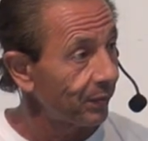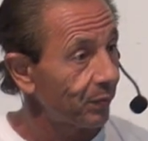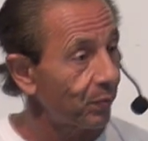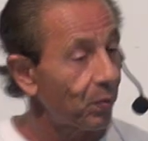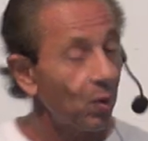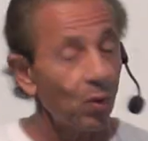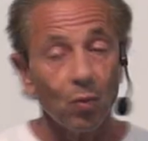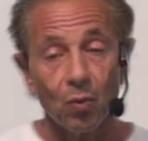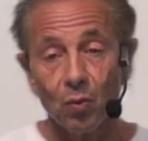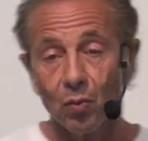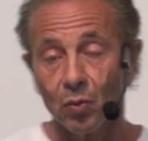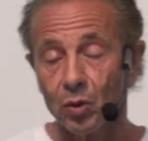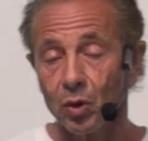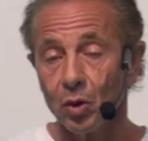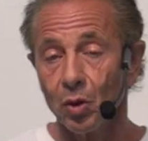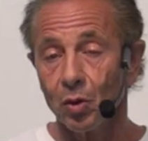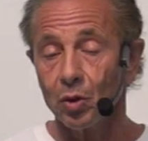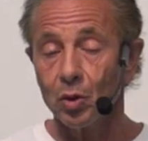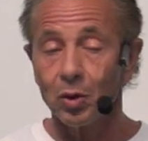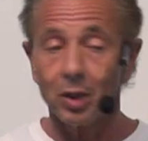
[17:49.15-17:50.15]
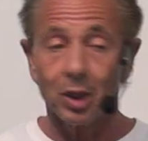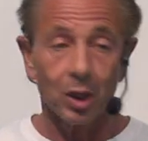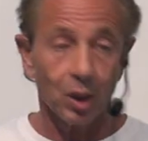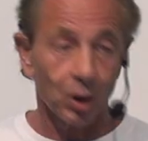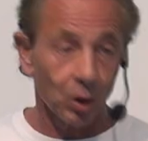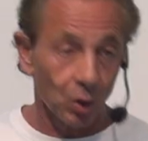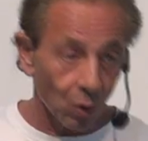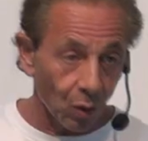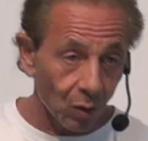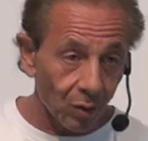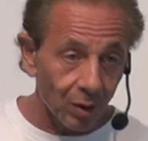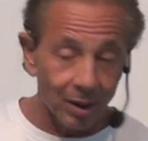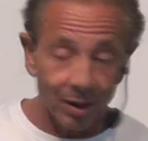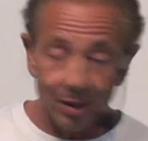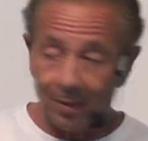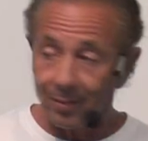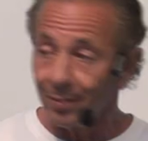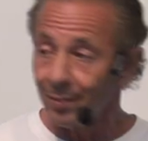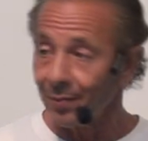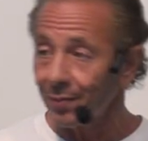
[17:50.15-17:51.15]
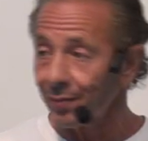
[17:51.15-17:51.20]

But, you know, you can ignore him,